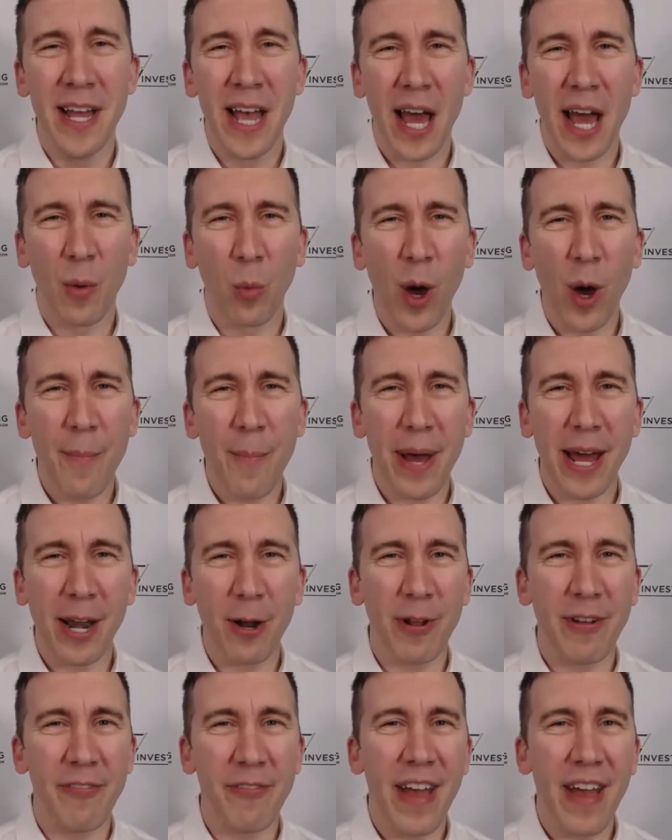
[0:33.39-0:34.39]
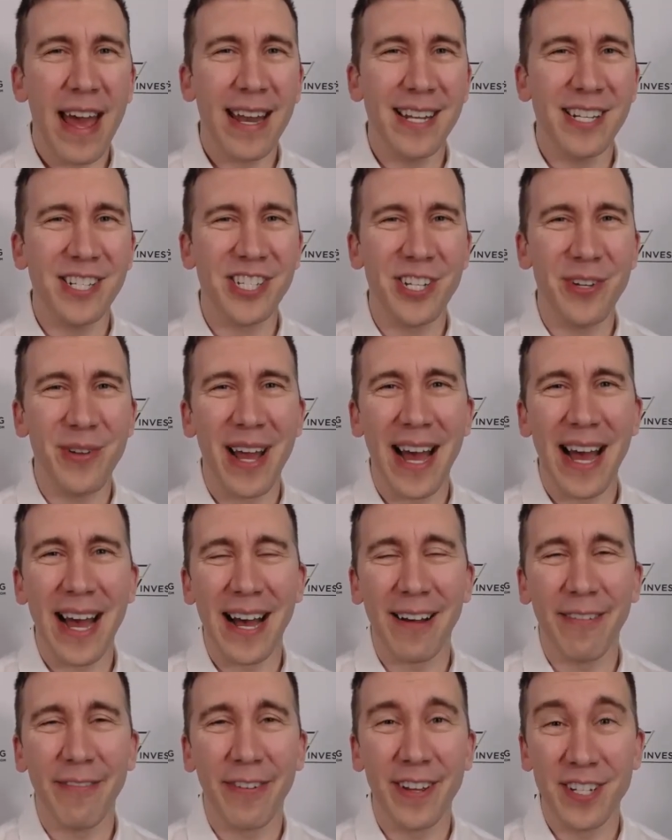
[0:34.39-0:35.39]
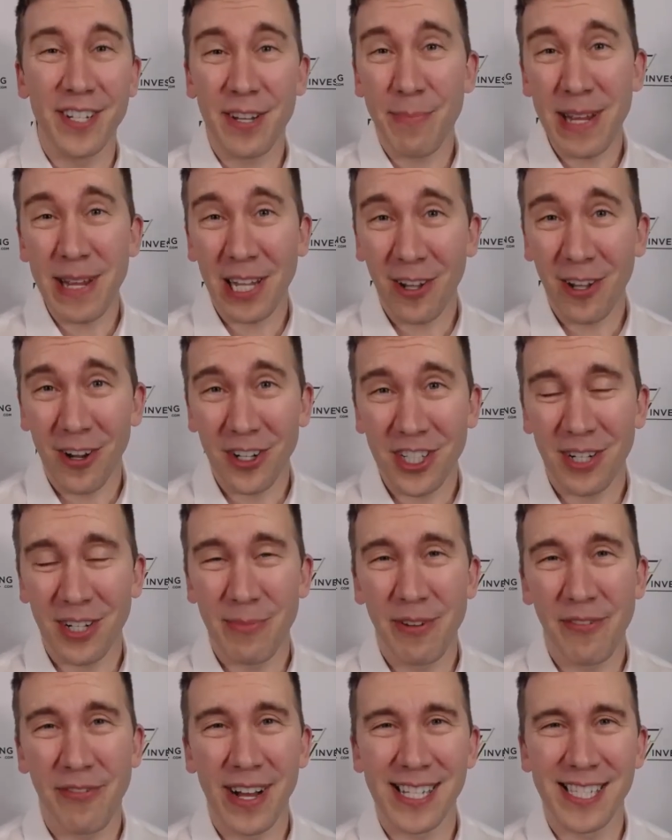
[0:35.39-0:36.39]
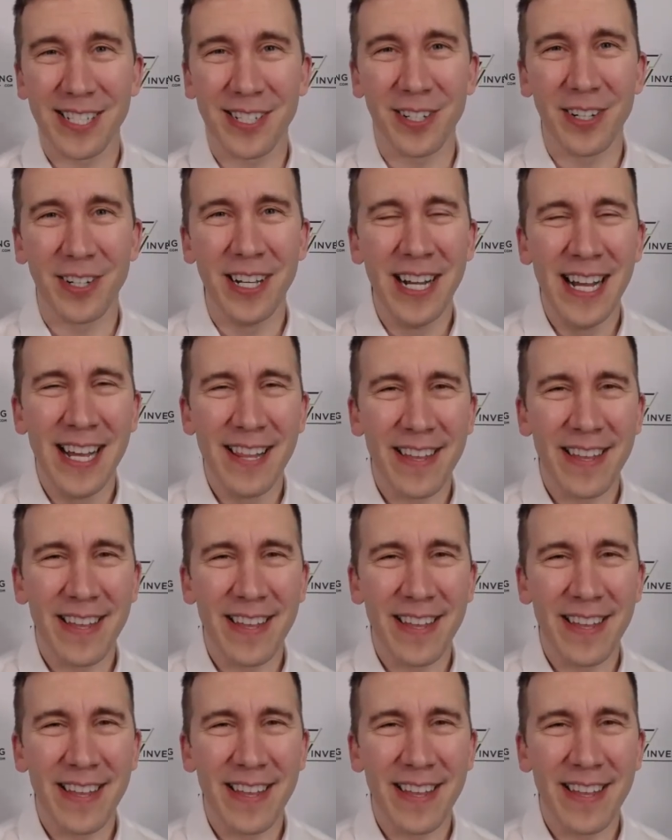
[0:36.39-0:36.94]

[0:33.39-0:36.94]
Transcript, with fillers: And what better advantage do you have to be a long term investor